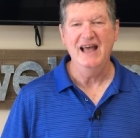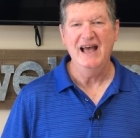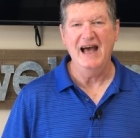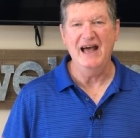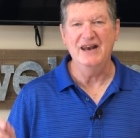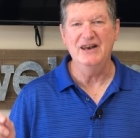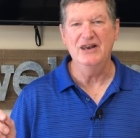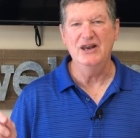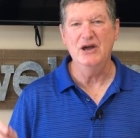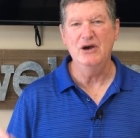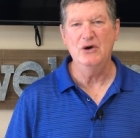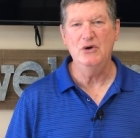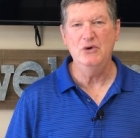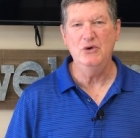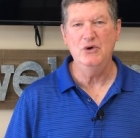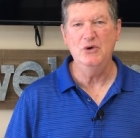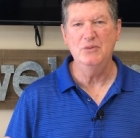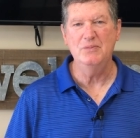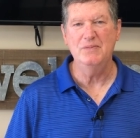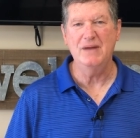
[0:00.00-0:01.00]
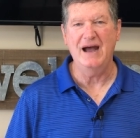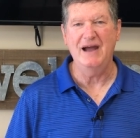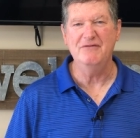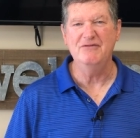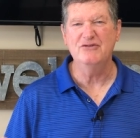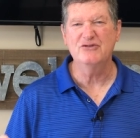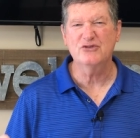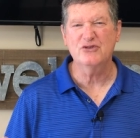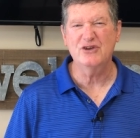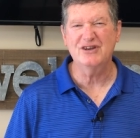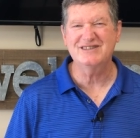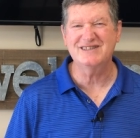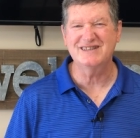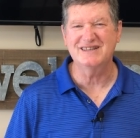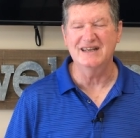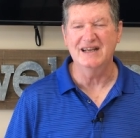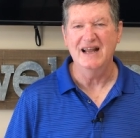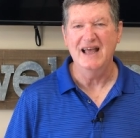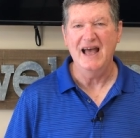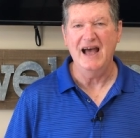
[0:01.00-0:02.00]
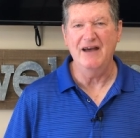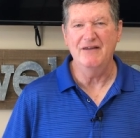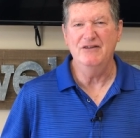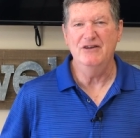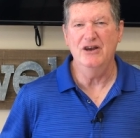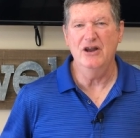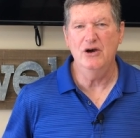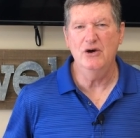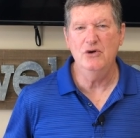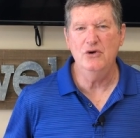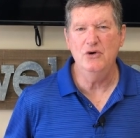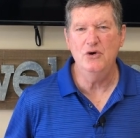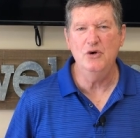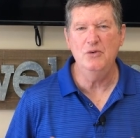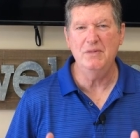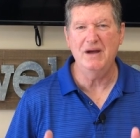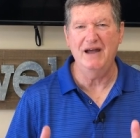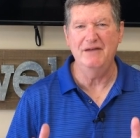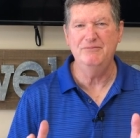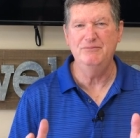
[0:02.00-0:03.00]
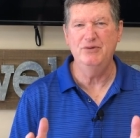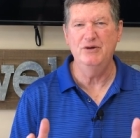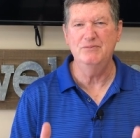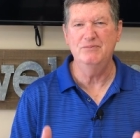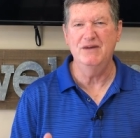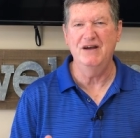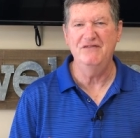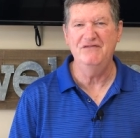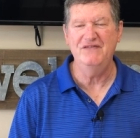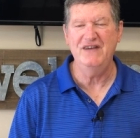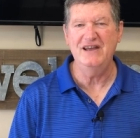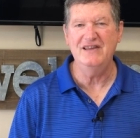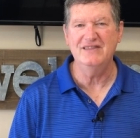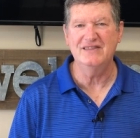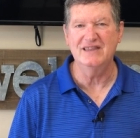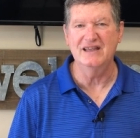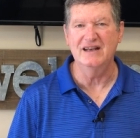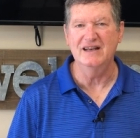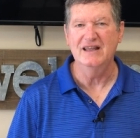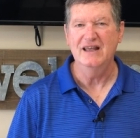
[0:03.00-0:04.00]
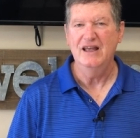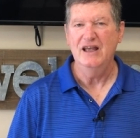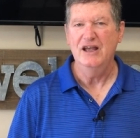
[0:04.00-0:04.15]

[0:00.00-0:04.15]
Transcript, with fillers: I know whom I've trusted. I know whom I've put my faith in.